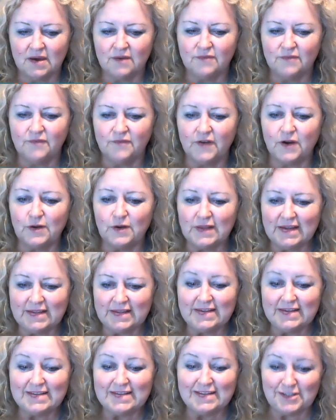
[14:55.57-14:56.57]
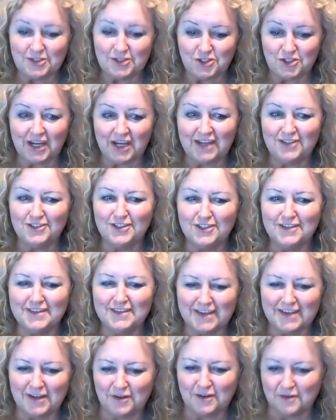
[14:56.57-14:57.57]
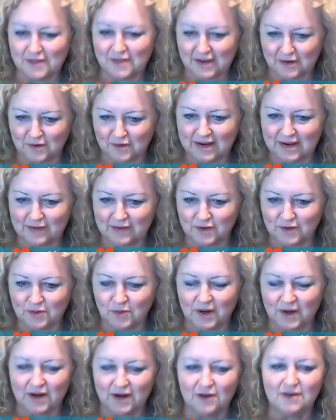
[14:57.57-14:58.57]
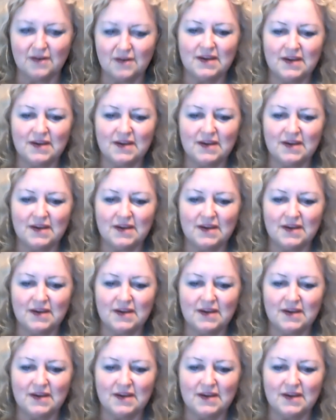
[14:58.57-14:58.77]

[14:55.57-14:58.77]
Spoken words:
fairly decent changes here, there, and everywhere.